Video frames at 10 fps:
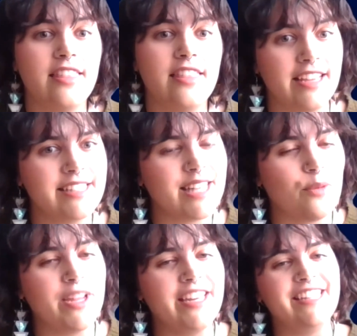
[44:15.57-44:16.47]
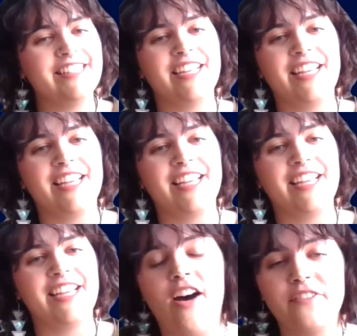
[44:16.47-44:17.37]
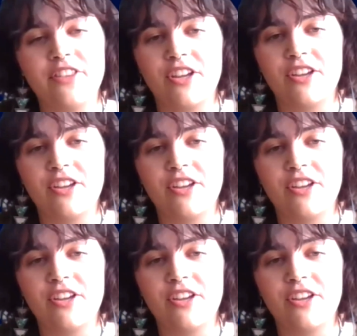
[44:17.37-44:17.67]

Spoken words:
things that we need to get off